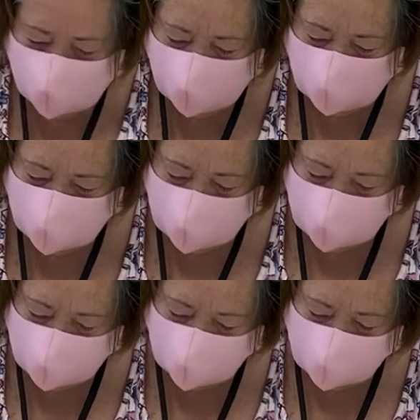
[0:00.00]
and
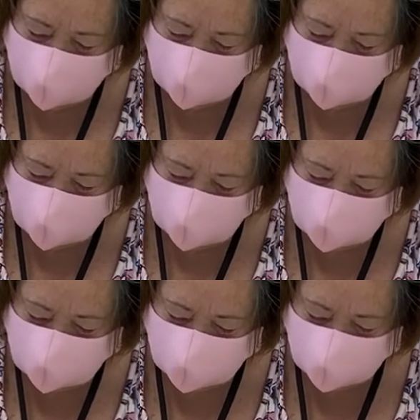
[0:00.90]
making them
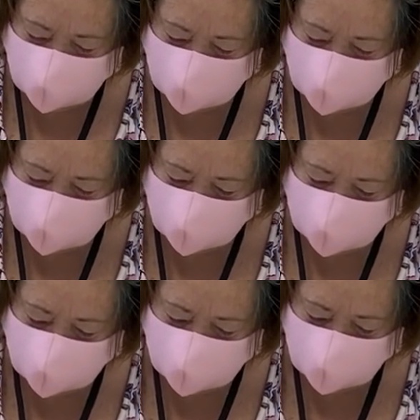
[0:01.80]
into
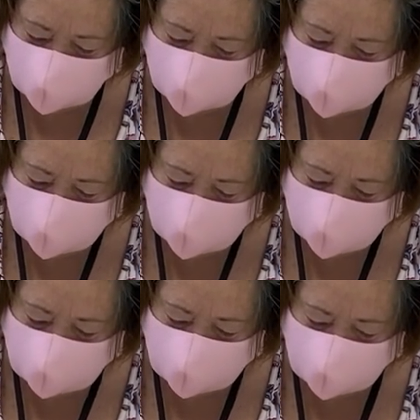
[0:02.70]

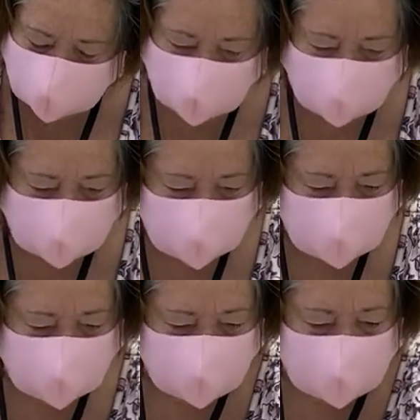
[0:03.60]
maybe looking like a
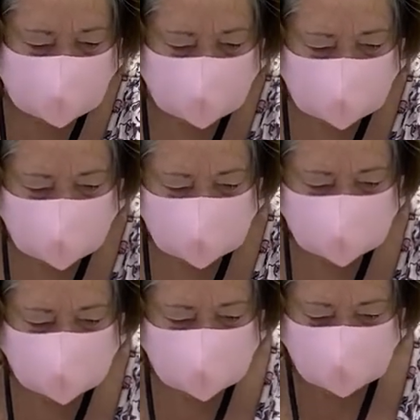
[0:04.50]
little pond